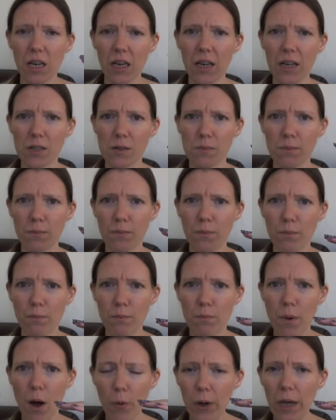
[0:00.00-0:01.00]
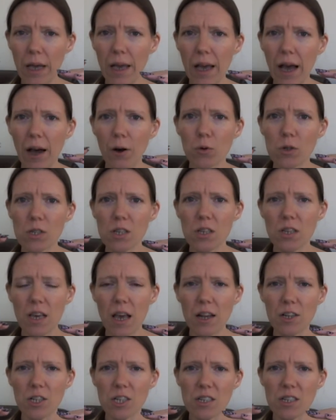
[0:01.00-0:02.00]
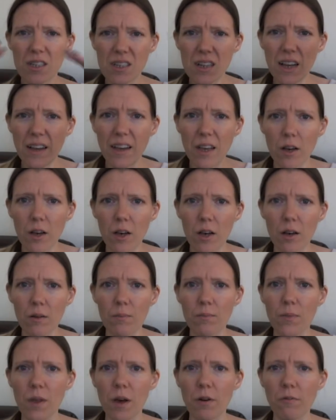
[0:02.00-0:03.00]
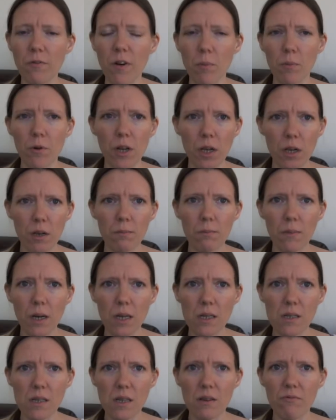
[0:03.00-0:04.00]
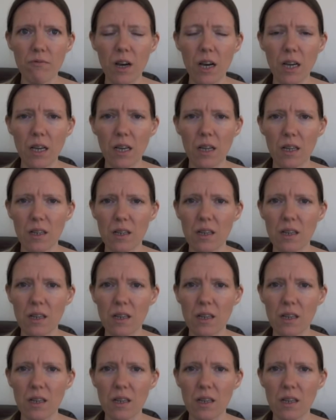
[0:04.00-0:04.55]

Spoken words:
it's bowing out at the edges. It's like a fabric magazine rack.